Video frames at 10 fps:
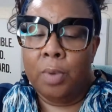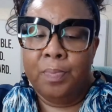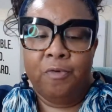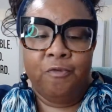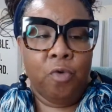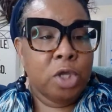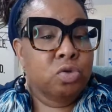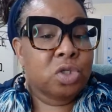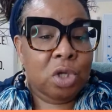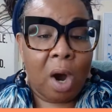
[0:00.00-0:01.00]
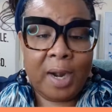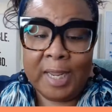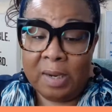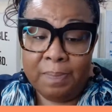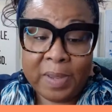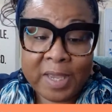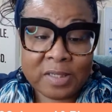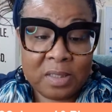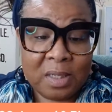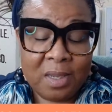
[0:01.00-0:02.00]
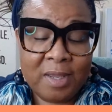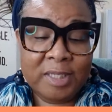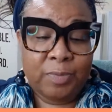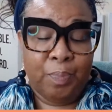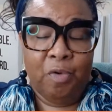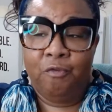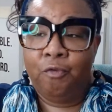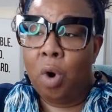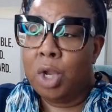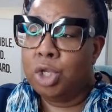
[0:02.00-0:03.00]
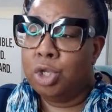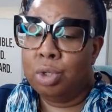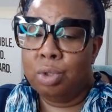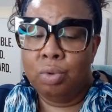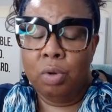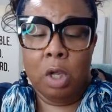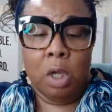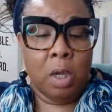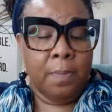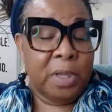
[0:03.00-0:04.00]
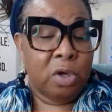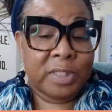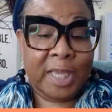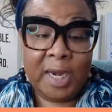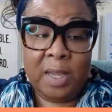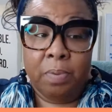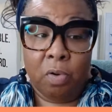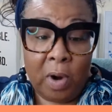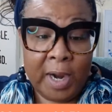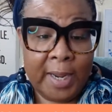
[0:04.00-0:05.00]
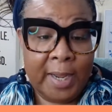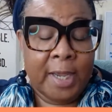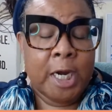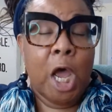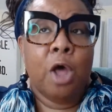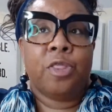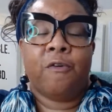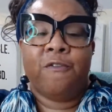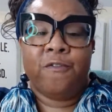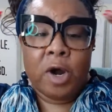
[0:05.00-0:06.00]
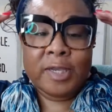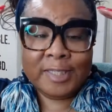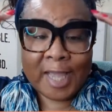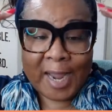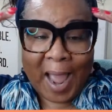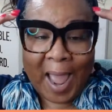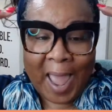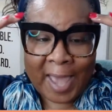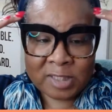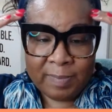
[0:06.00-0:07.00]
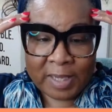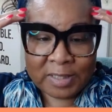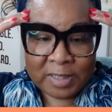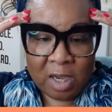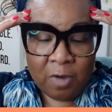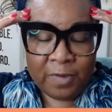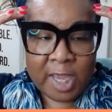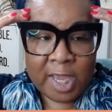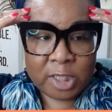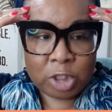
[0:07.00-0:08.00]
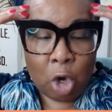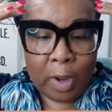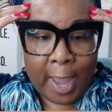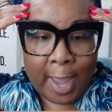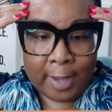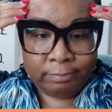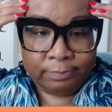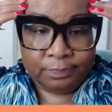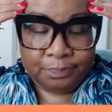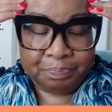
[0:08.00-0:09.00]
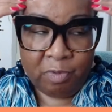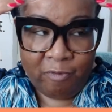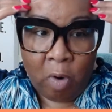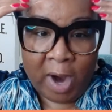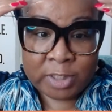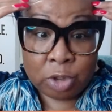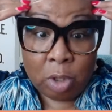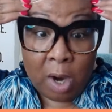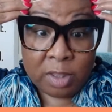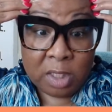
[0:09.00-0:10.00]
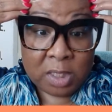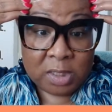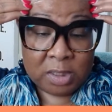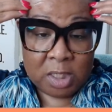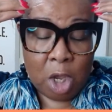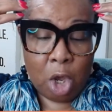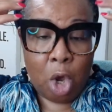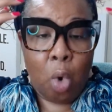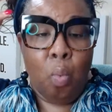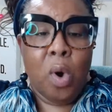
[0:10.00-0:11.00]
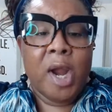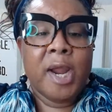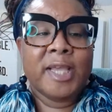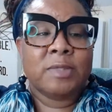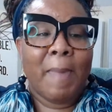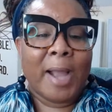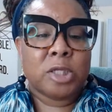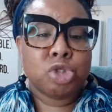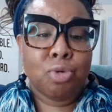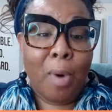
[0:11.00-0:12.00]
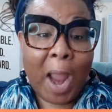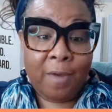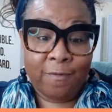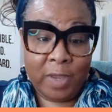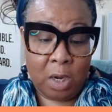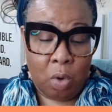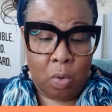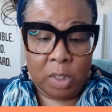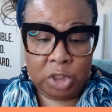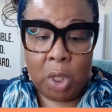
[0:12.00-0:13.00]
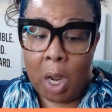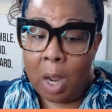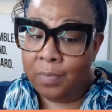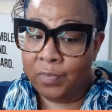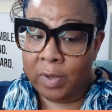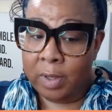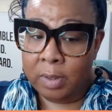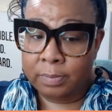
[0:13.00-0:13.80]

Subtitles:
Before you start any business, before you build any brand, the first thing I ask myself is, okay, before I start this, where is my traffic going to come from?